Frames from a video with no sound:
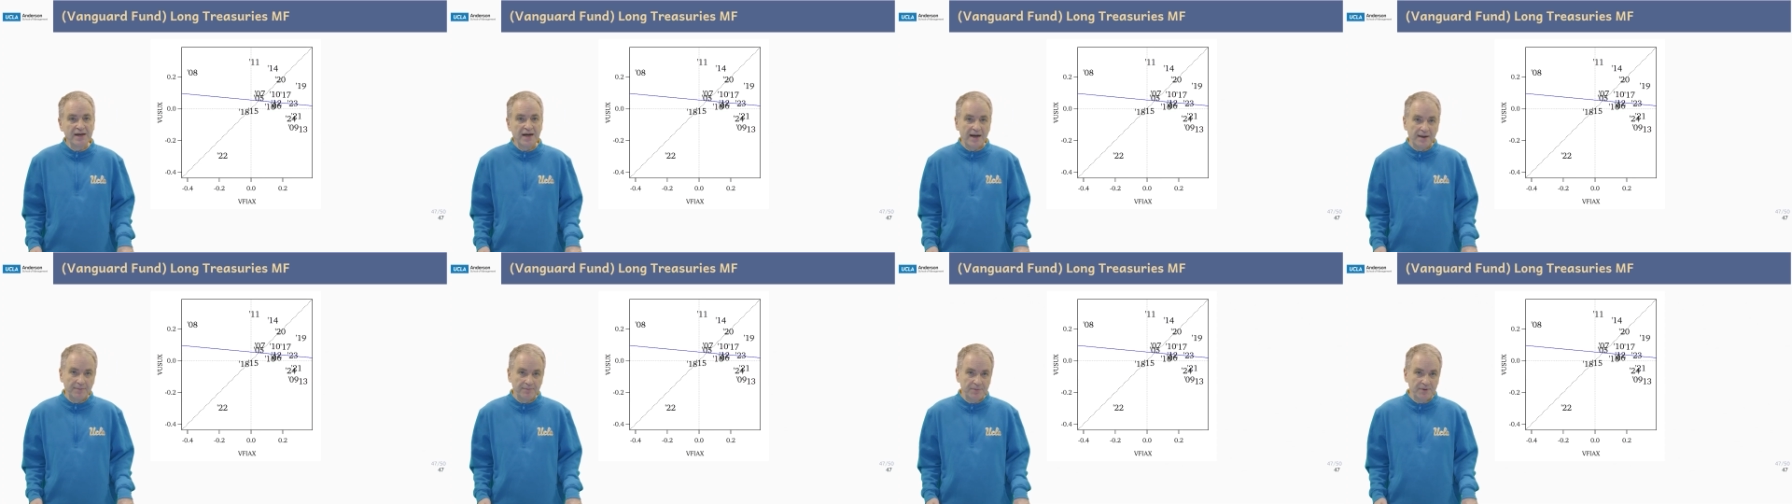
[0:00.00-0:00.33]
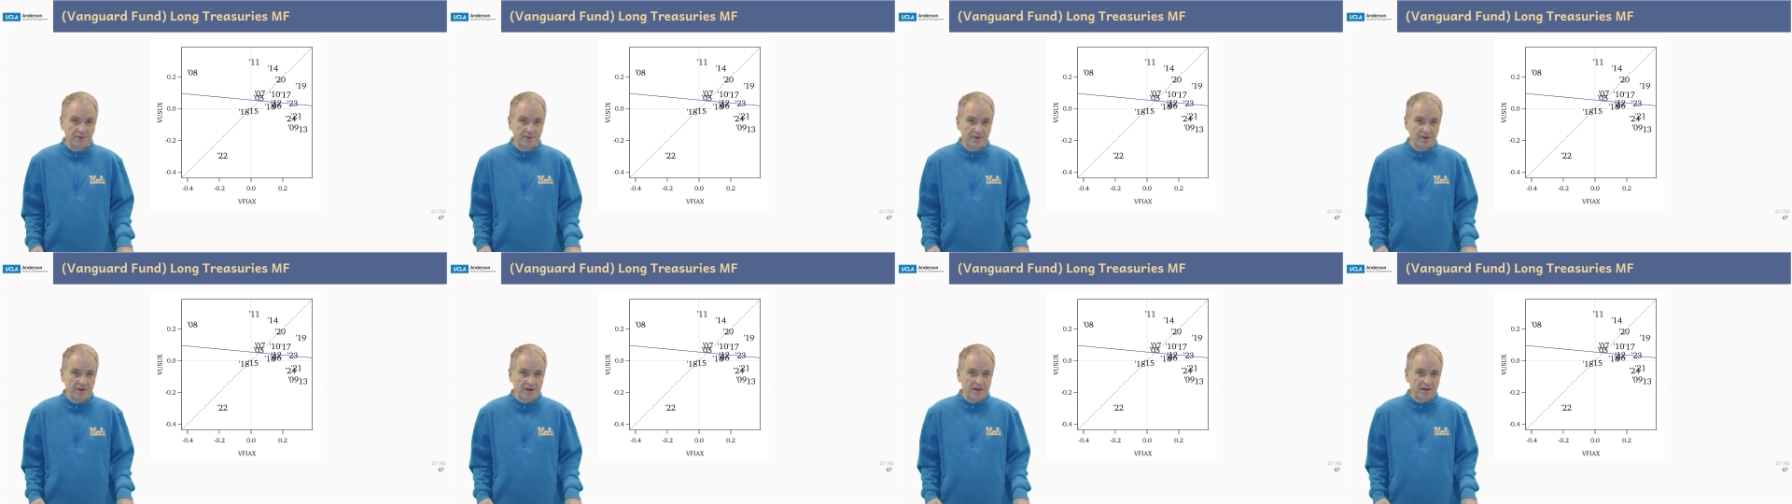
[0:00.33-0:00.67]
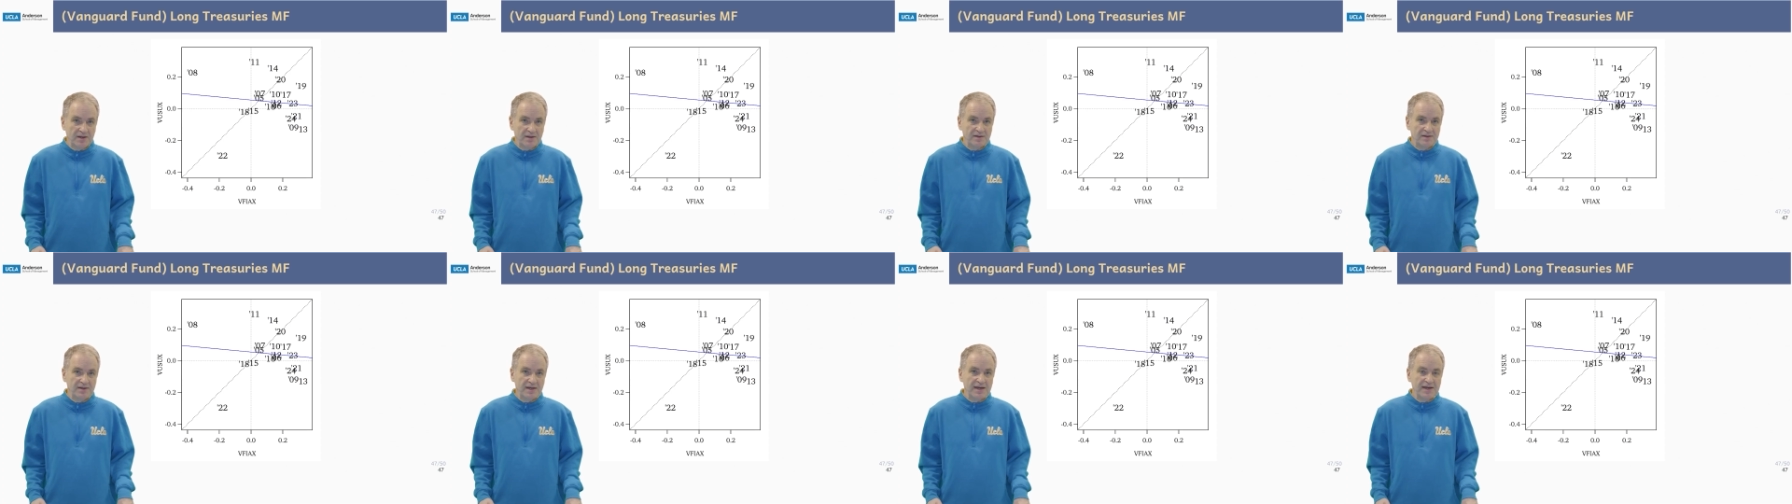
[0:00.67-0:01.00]
up.
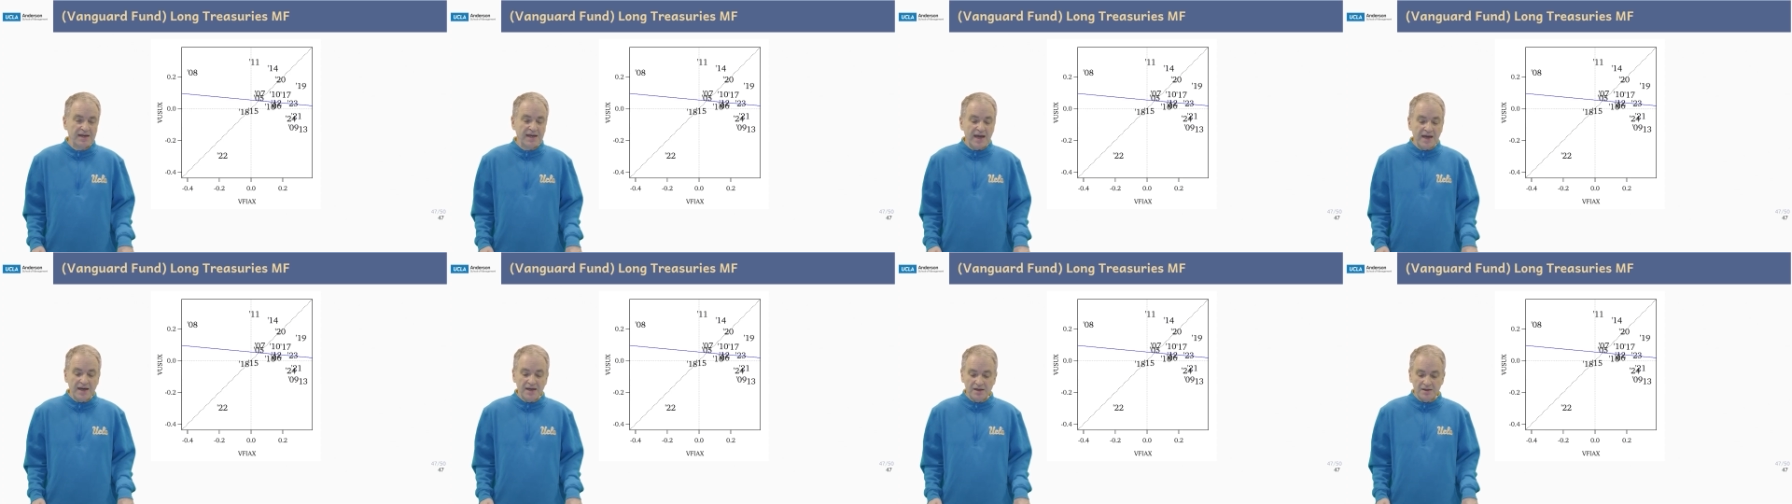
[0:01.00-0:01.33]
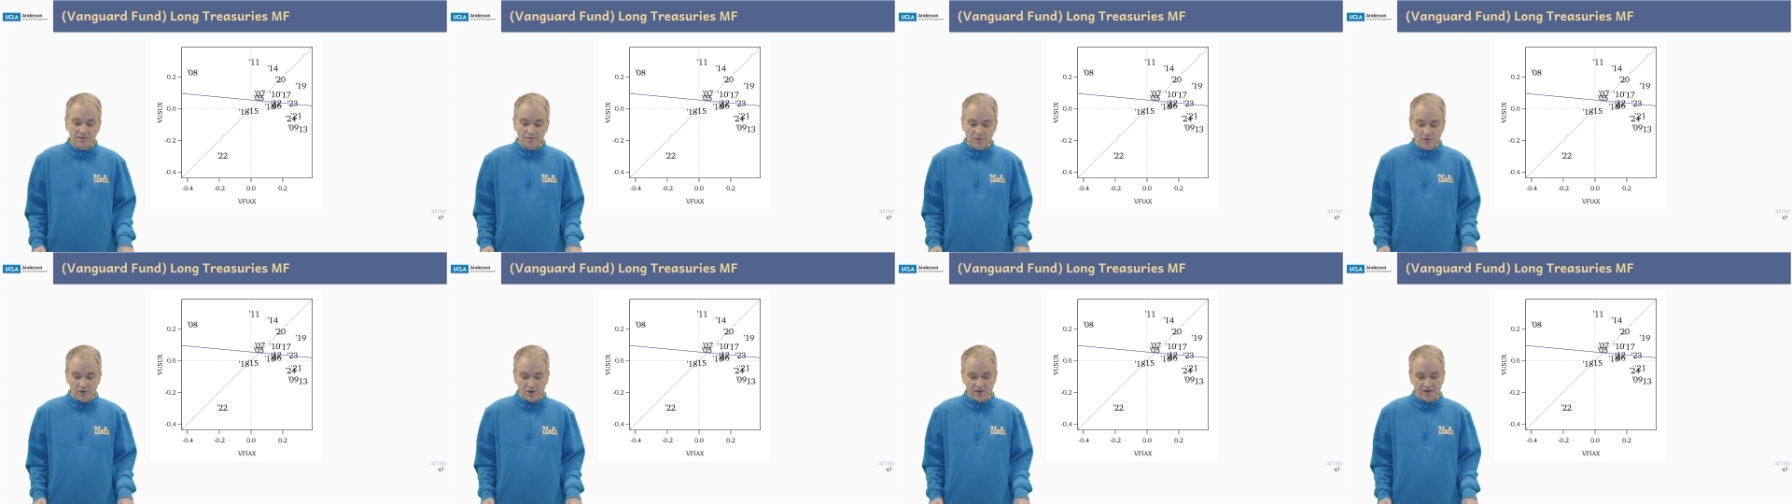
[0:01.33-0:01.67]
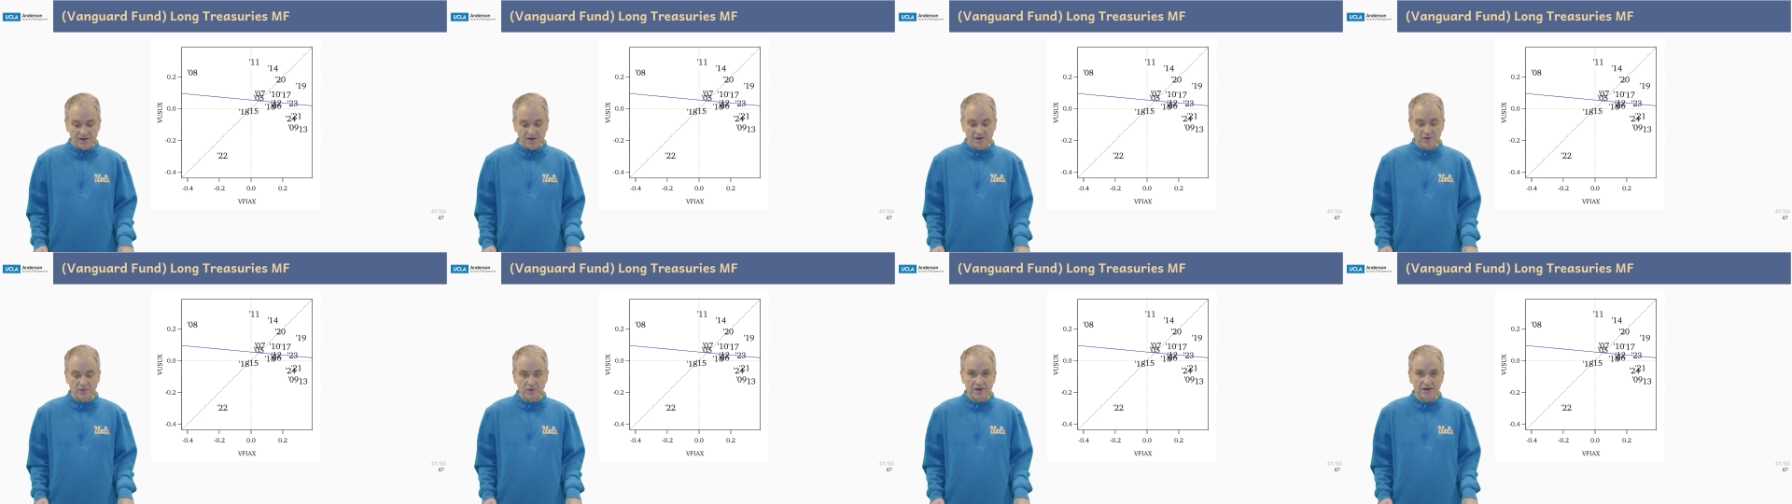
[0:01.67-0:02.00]
They gained more
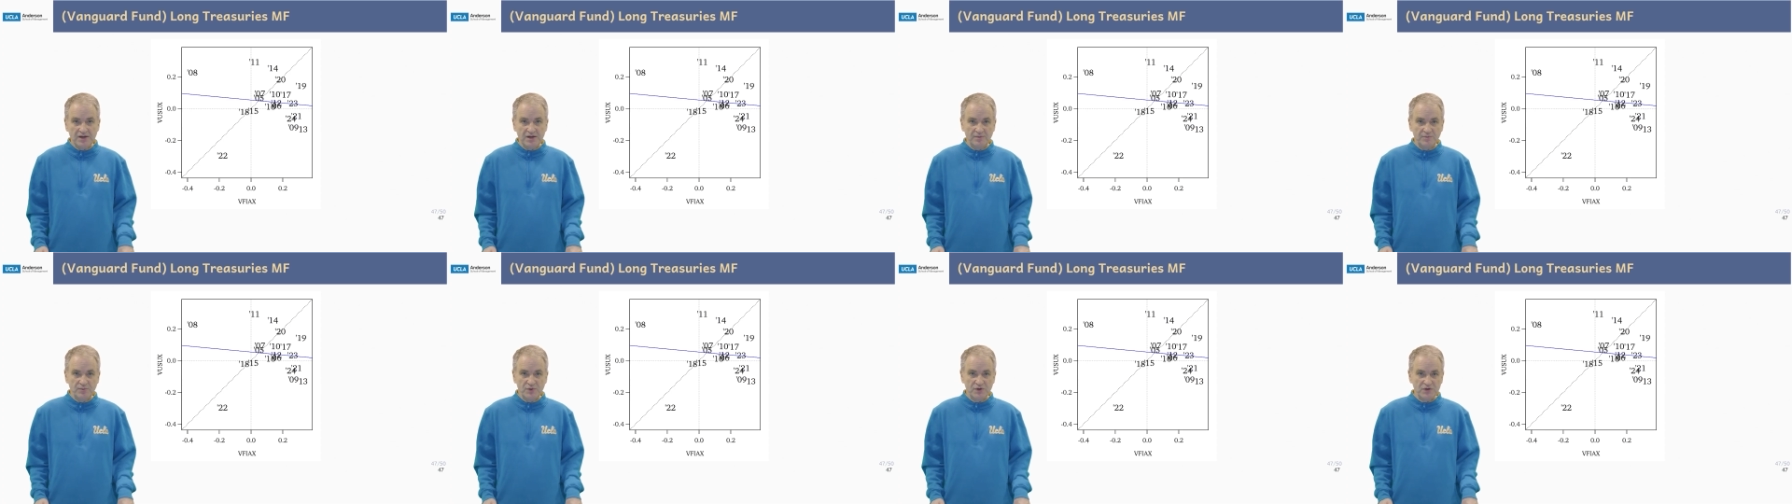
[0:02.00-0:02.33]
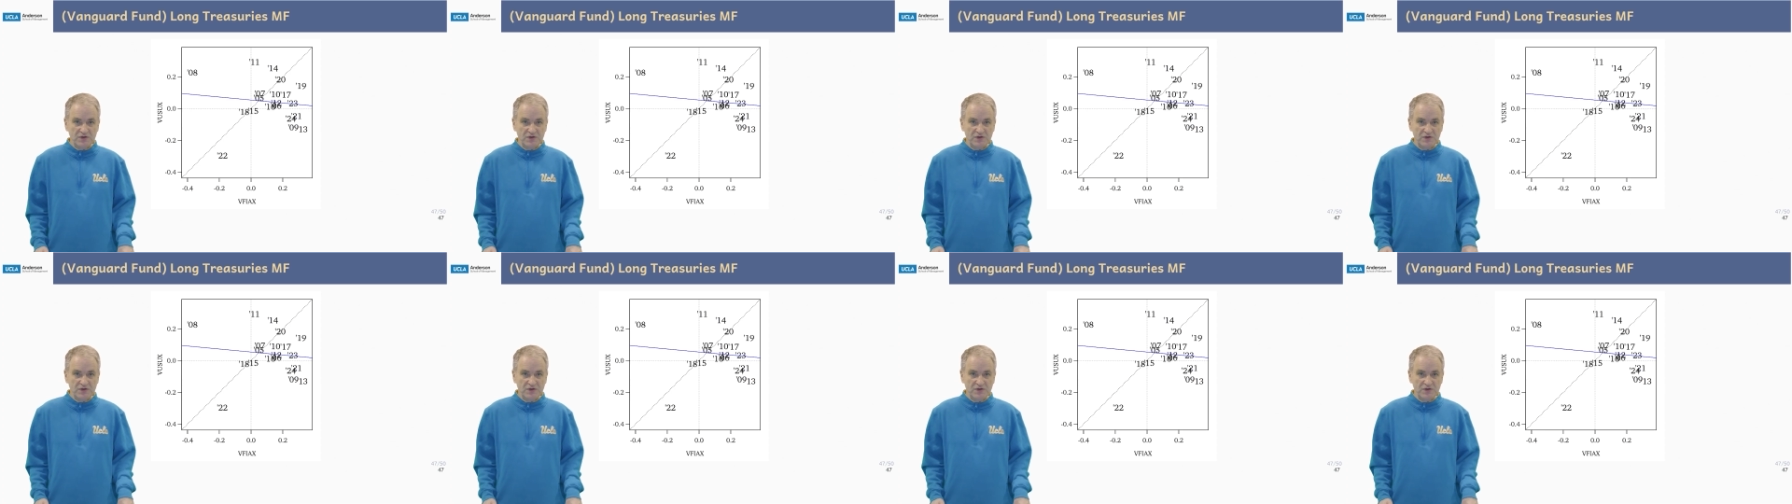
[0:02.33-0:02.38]
than 20%.